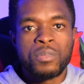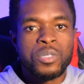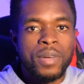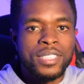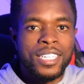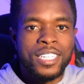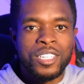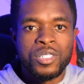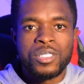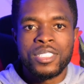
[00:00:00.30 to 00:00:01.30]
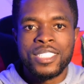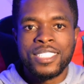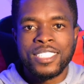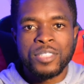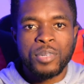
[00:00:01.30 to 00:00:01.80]
welcome to my channel.
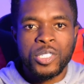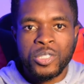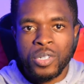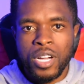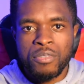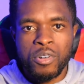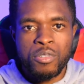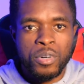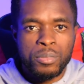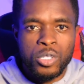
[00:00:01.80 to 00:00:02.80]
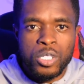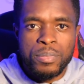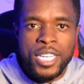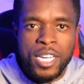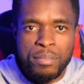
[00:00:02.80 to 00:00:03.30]
This is Precious Okafor from Church
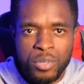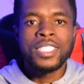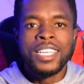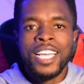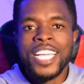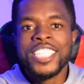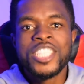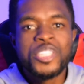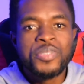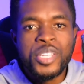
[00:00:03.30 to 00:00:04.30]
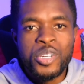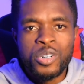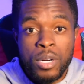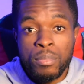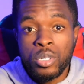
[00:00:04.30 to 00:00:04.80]
Media Group. In this video,
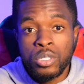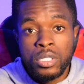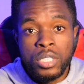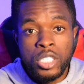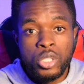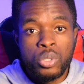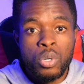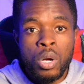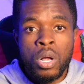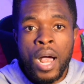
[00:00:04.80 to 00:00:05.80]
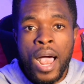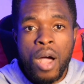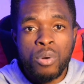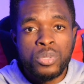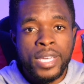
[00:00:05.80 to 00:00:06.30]
I'm going to teach you
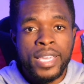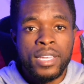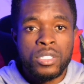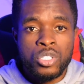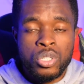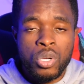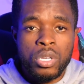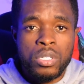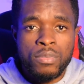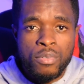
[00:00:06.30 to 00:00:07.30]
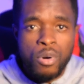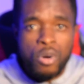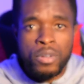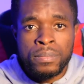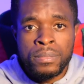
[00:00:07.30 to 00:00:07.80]
how you can search
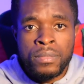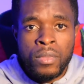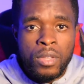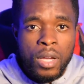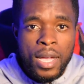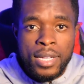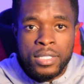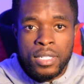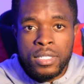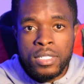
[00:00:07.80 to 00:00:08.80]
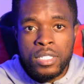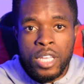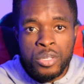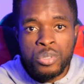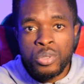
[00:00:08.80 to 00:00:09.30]
for the gadgets
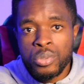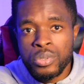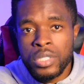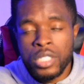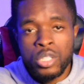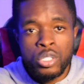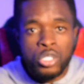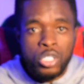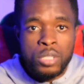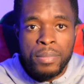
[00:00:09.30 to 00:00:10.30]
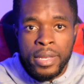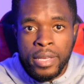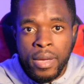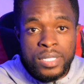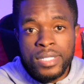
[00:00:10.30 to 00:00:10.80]
that you use in your church
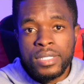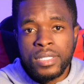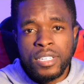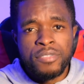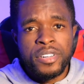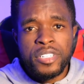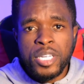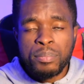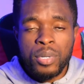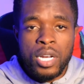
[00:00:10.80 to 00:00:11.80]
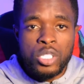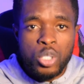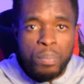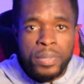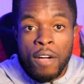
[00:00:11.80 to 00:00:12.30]
media. This is a very important
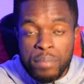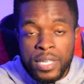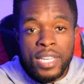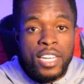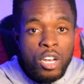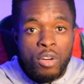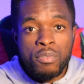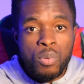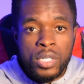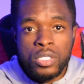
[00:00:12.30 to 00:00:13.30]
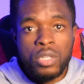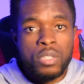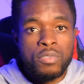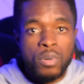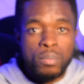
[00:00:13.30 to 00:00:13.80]
topic. I've been getting a lot of
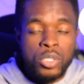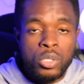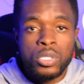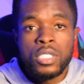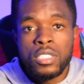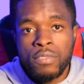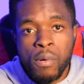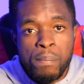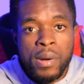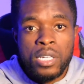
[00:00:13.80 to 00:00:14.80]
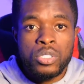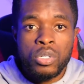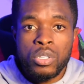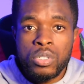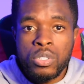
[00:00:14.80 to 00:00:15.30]
questions from churches, from
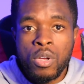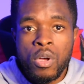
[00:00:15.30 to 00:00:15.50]
pastors,